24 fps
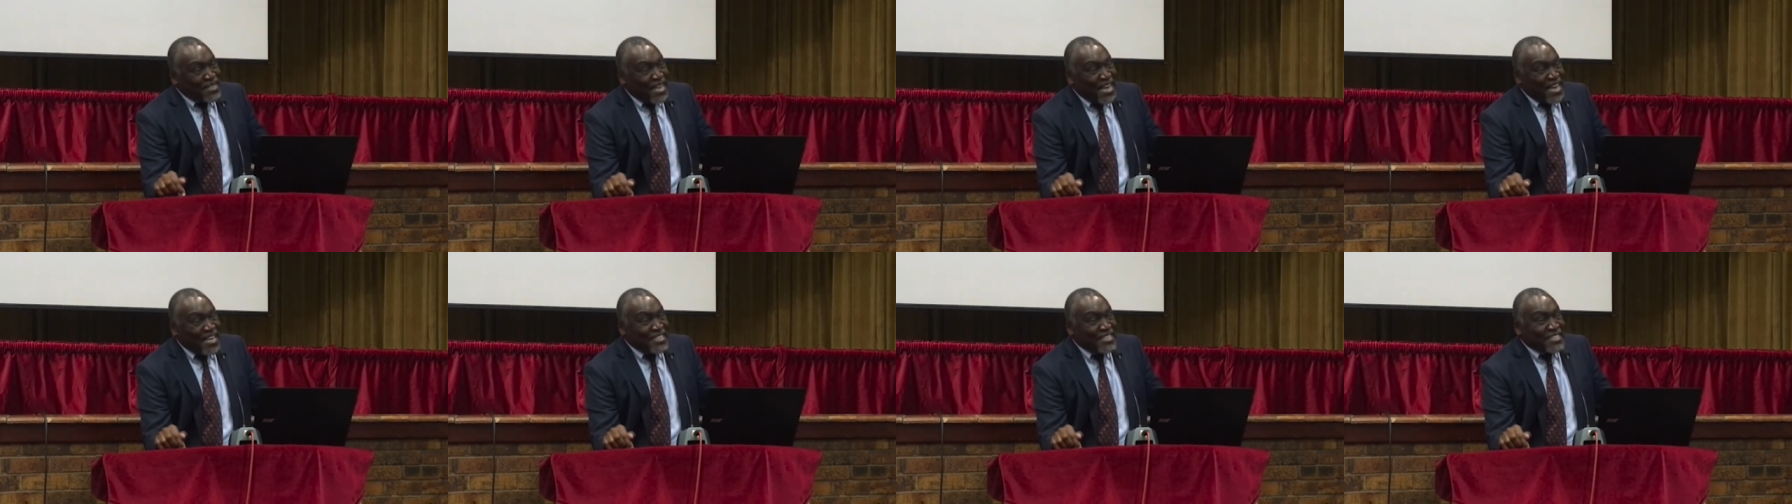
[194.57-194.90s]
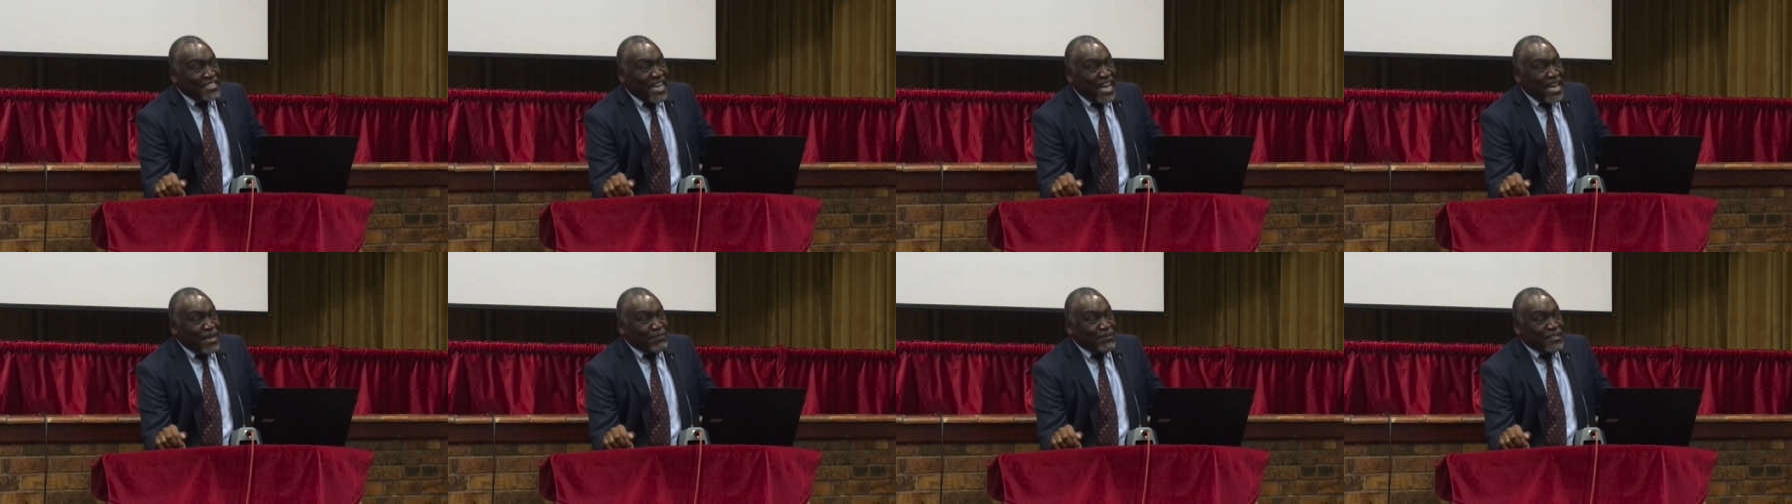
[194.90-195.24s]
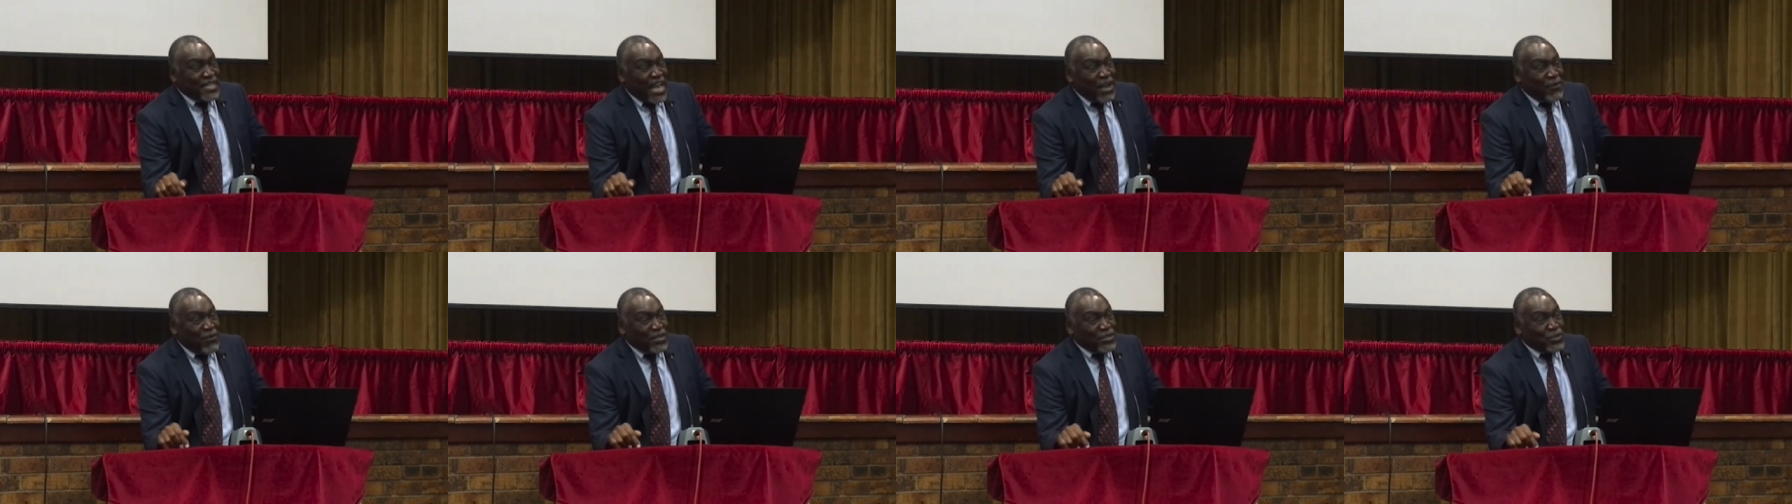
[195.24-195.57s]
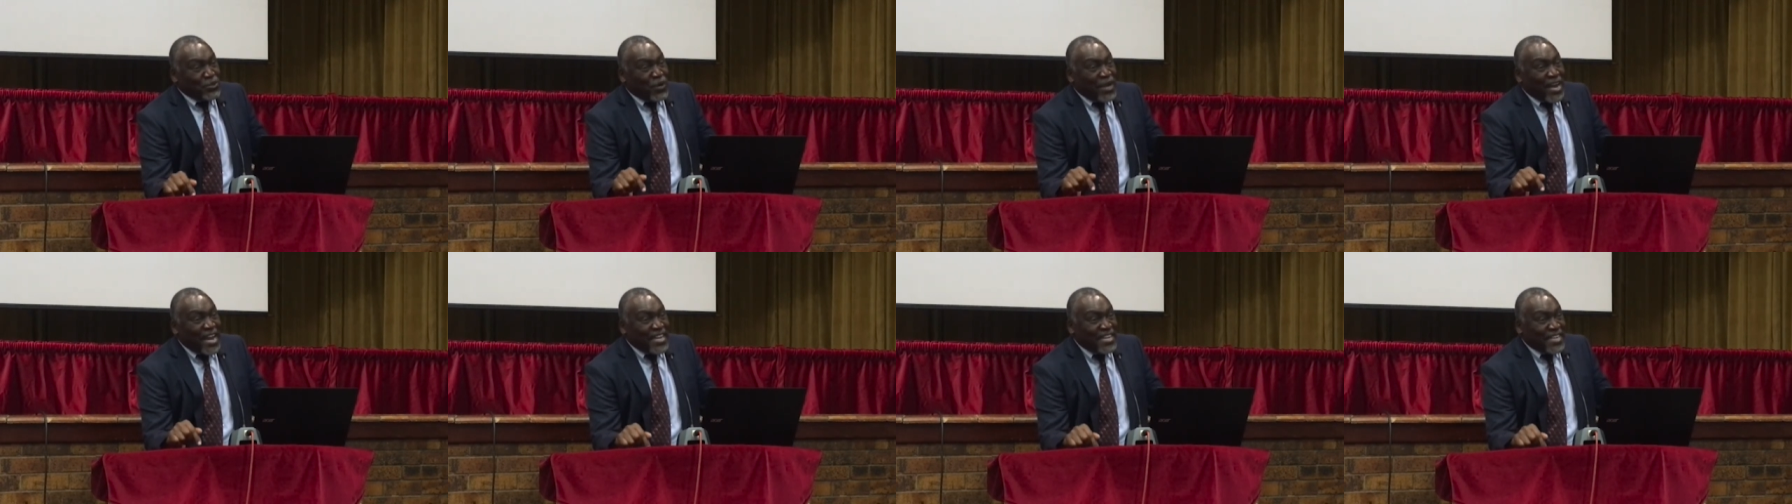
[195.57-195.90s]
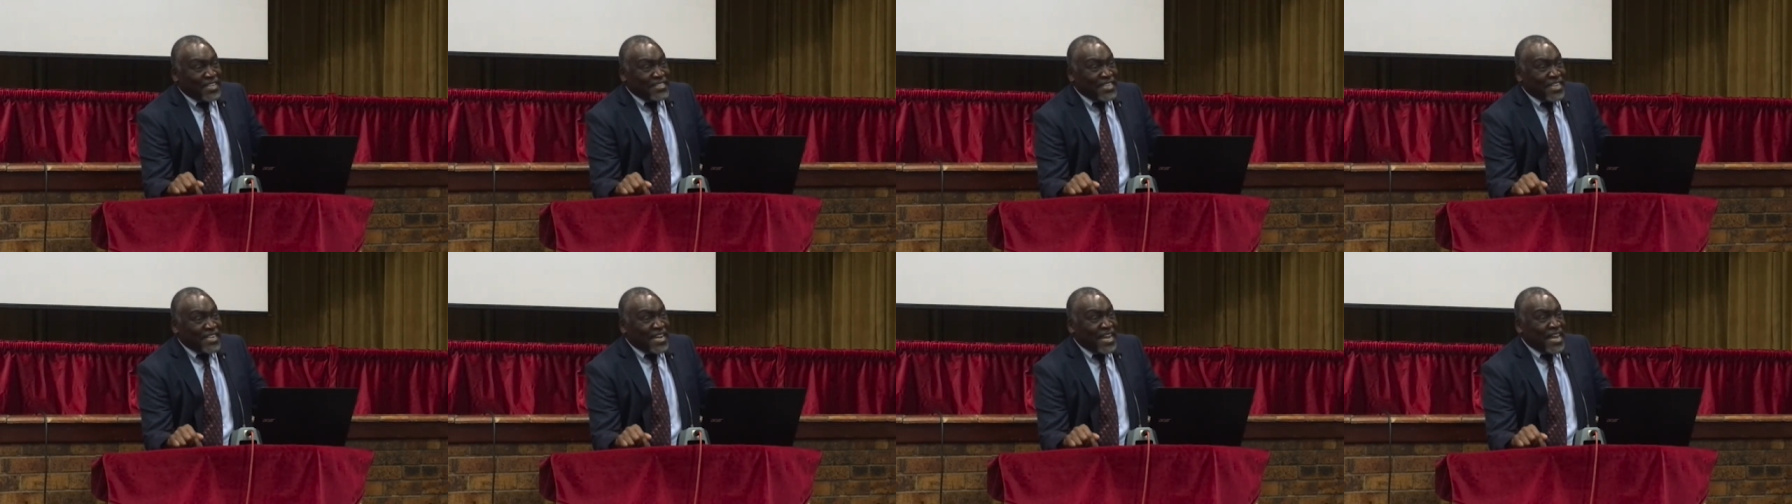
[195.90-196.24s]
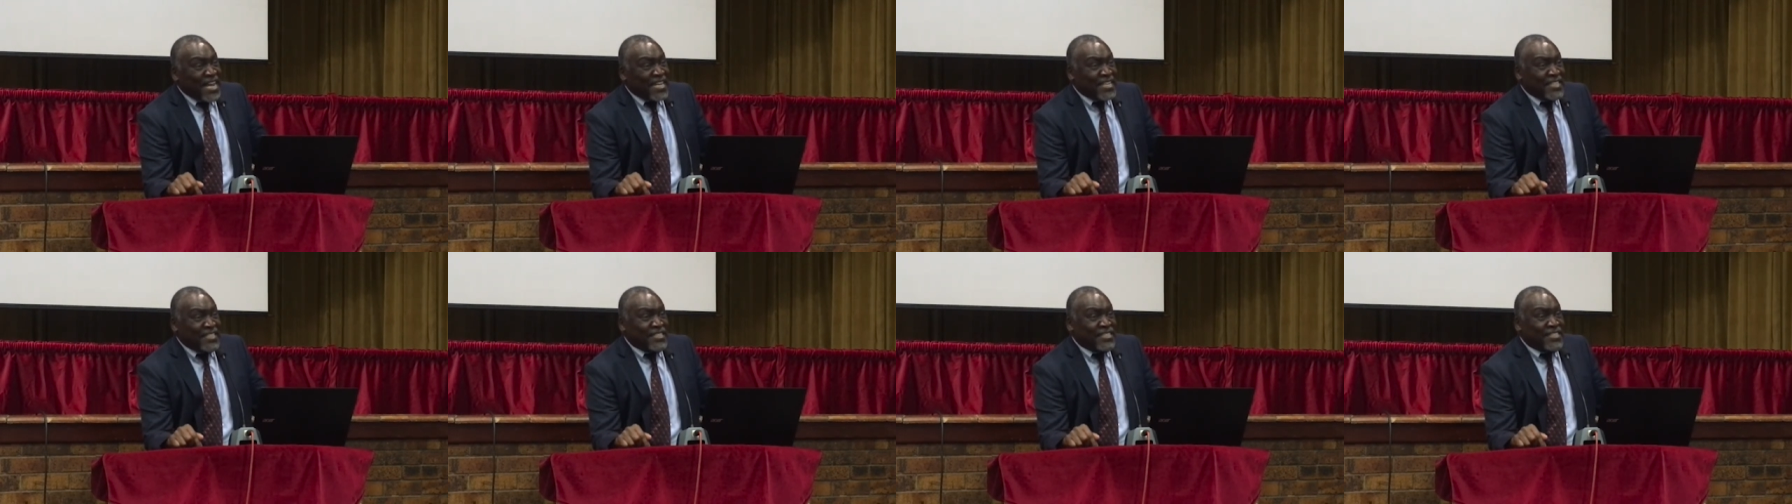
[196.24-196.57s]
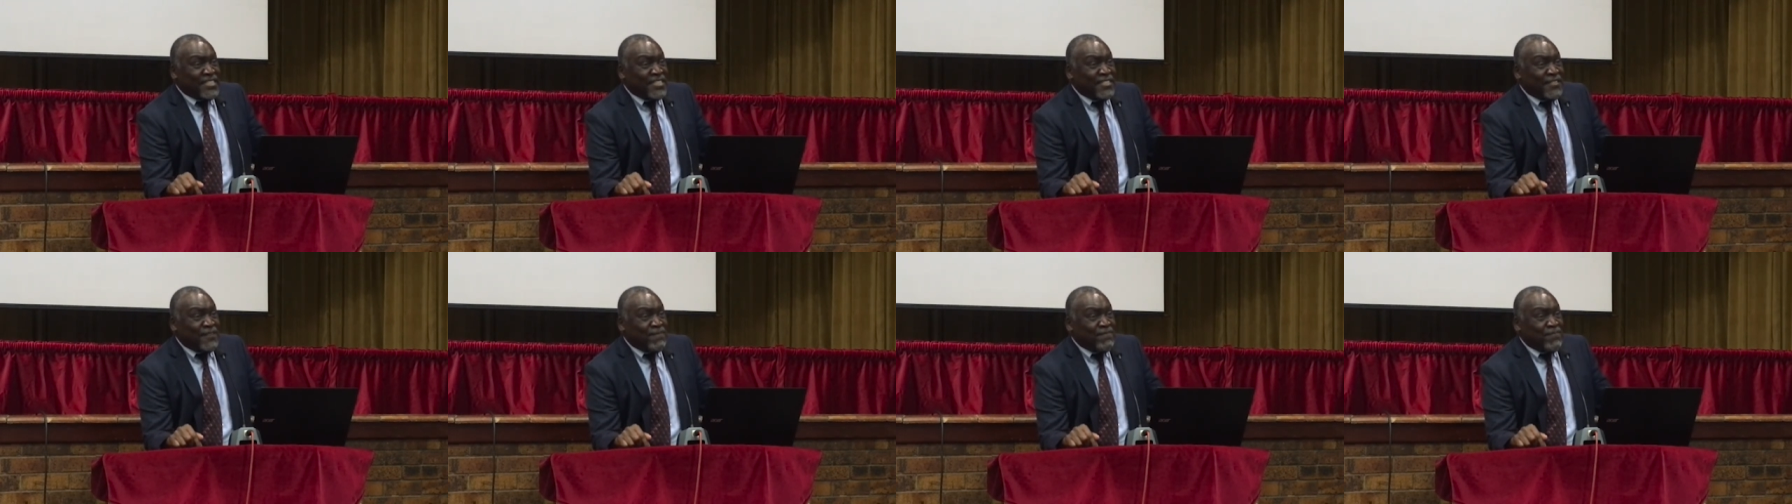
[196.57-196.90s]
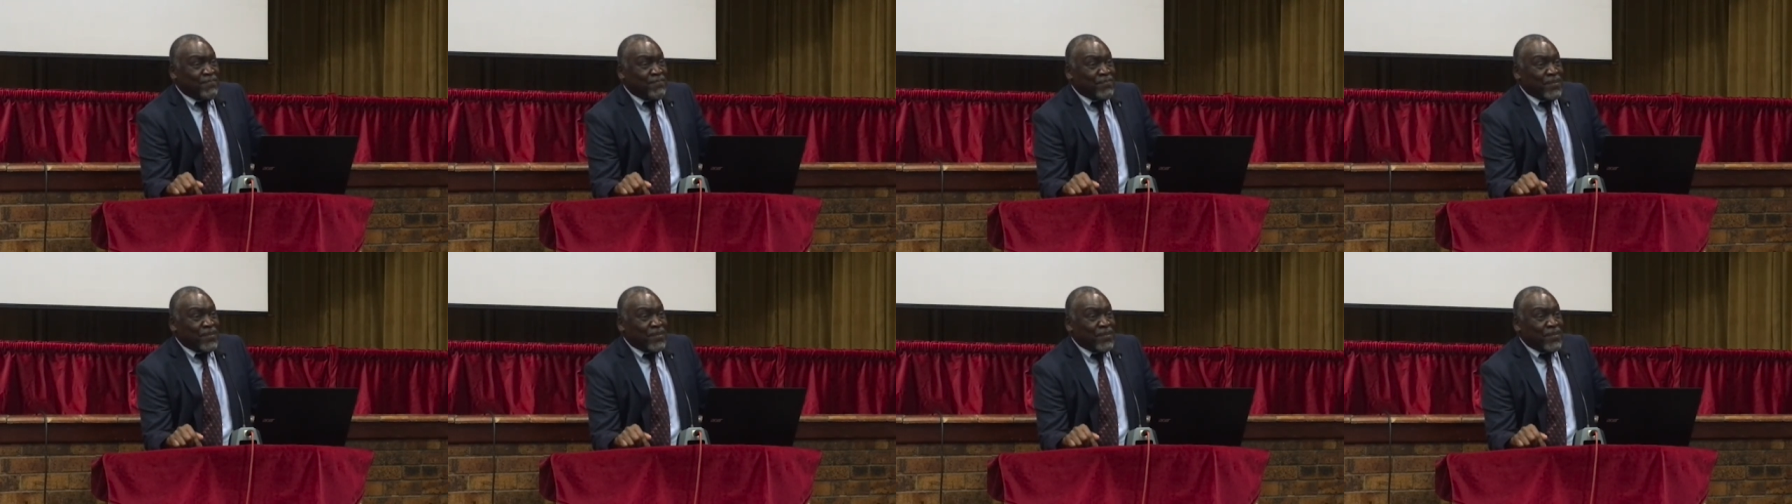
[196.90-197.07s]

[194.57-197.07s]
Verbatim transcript: the end times, I want to characterize